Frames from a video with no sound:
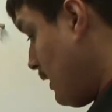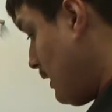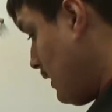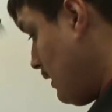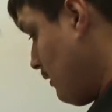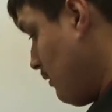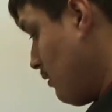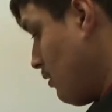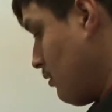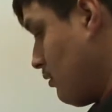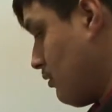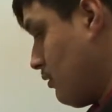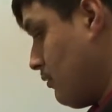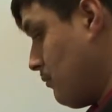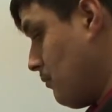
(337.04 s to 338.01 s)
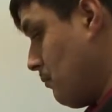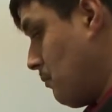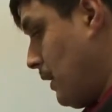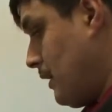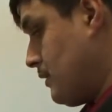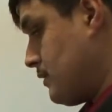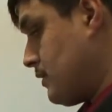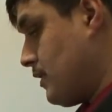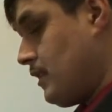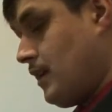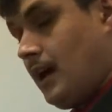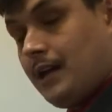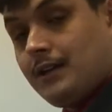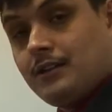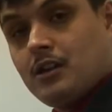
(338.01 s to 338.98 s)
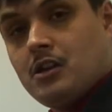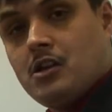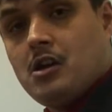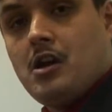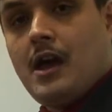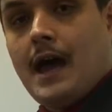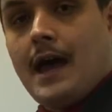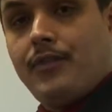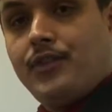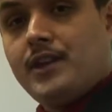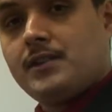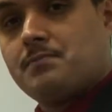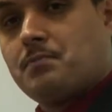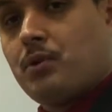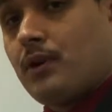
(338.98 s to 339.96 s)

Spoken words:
he pins the knight. At this